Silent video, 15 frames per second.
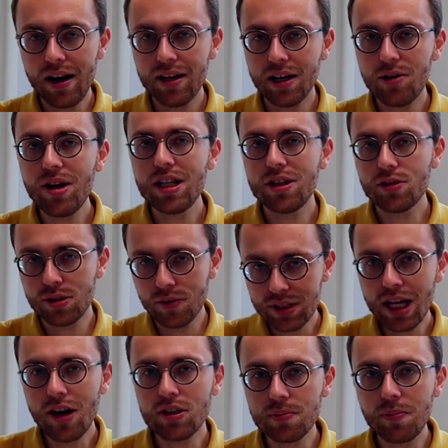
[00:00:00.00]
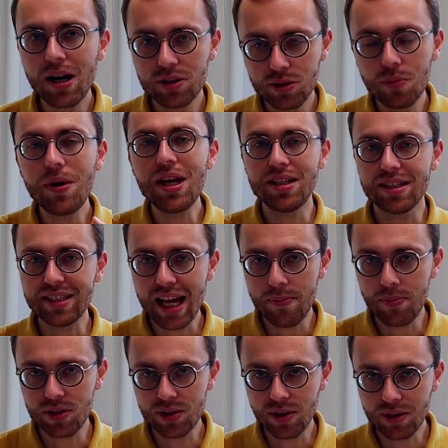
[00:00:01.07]
creators of South Park to make this
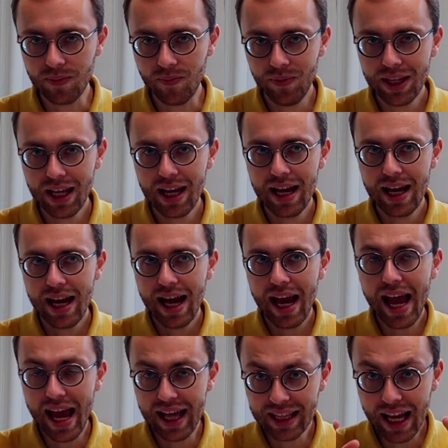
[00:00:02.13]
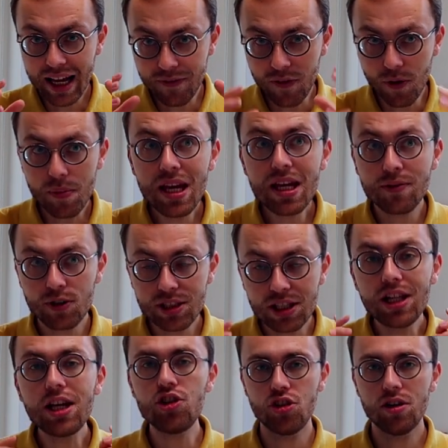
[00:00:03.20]
episode. And, like, for me, it was a
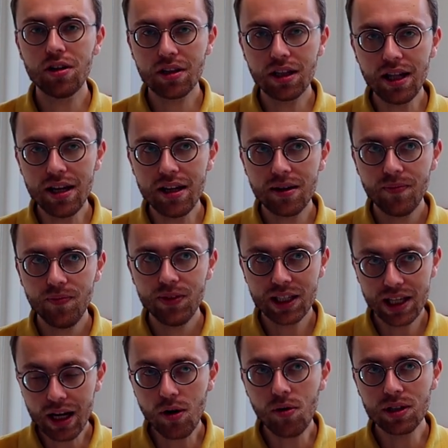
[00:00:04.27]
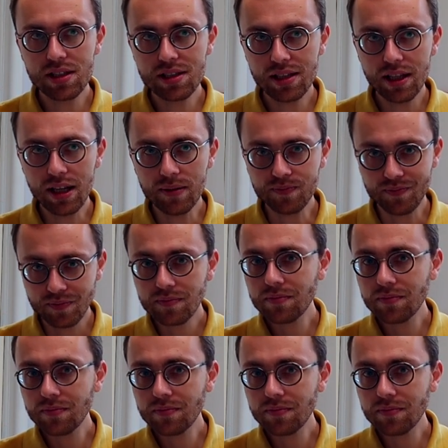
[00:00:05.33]
natural click. Like, honestly.